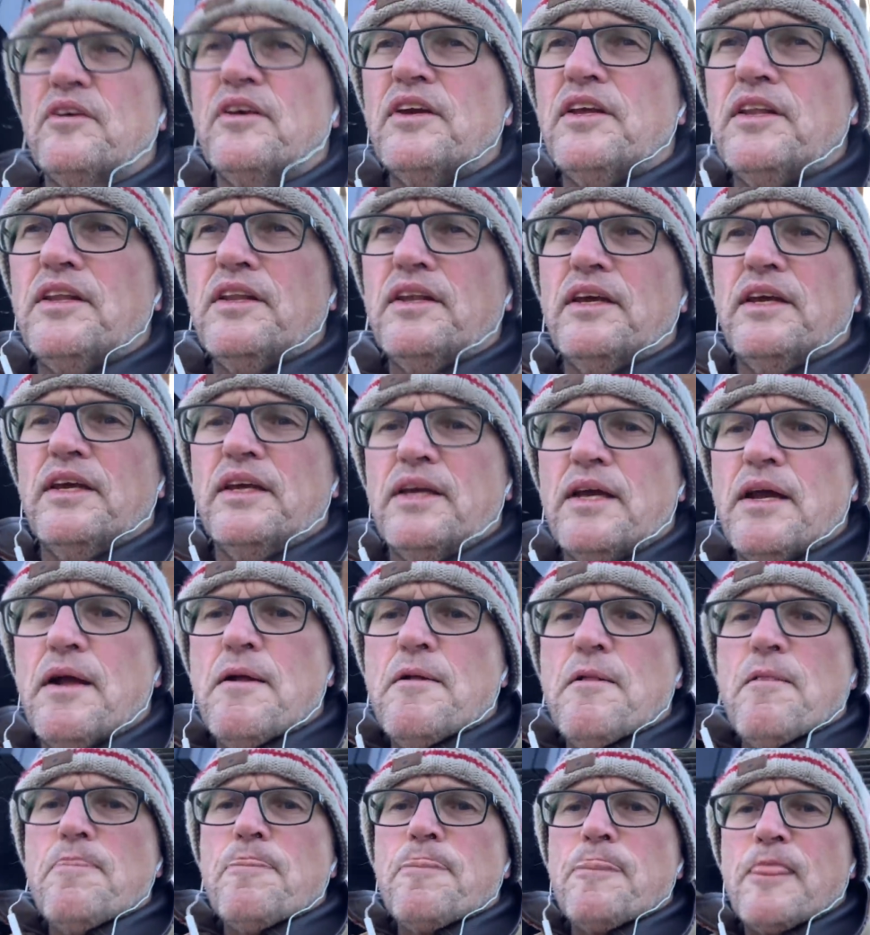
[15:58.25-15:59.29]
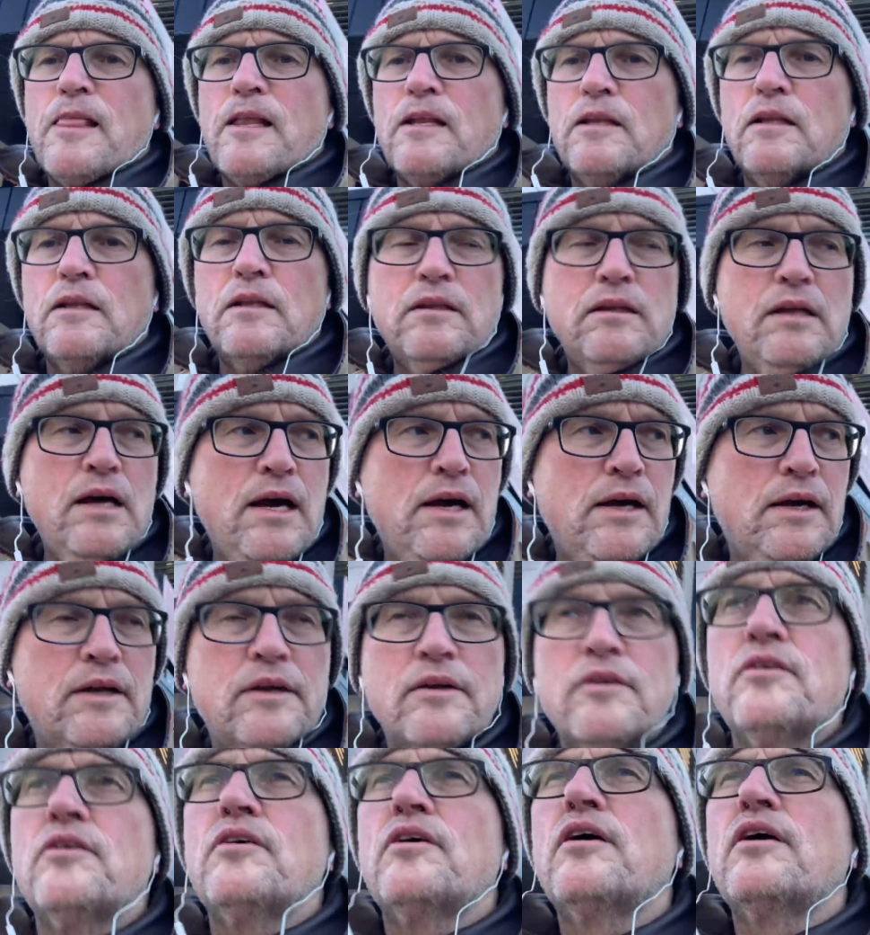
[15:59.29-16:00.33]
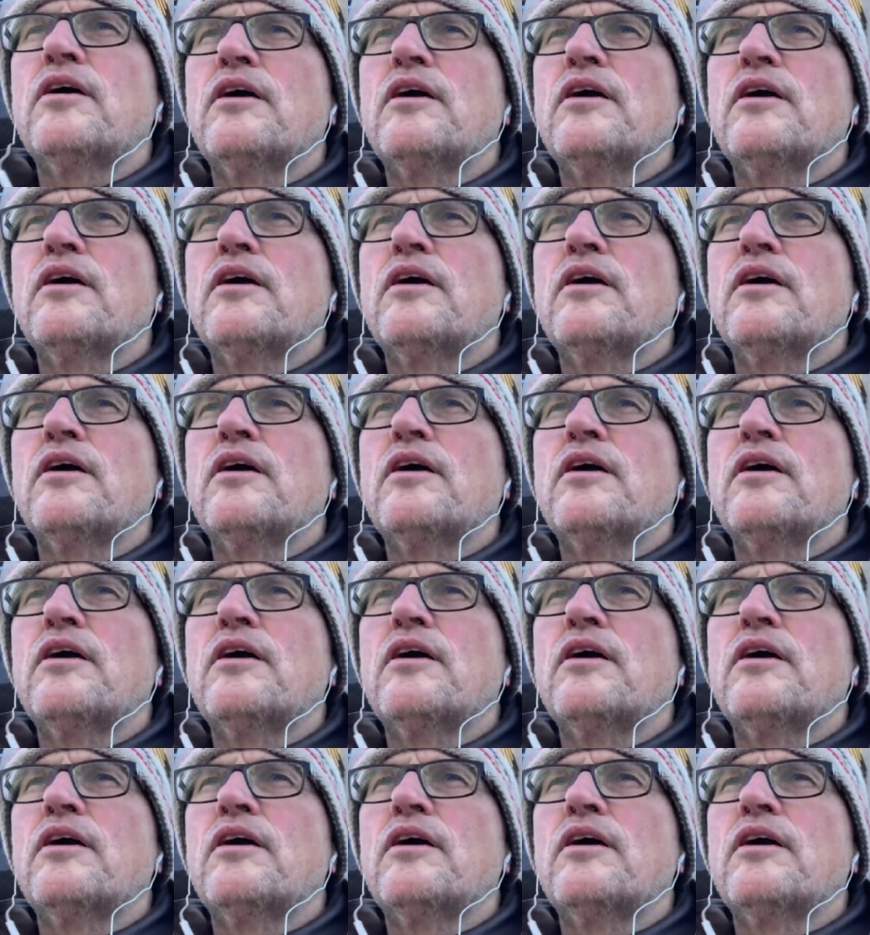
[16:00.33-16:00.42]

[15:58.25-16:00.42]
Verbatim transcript: in the lungs,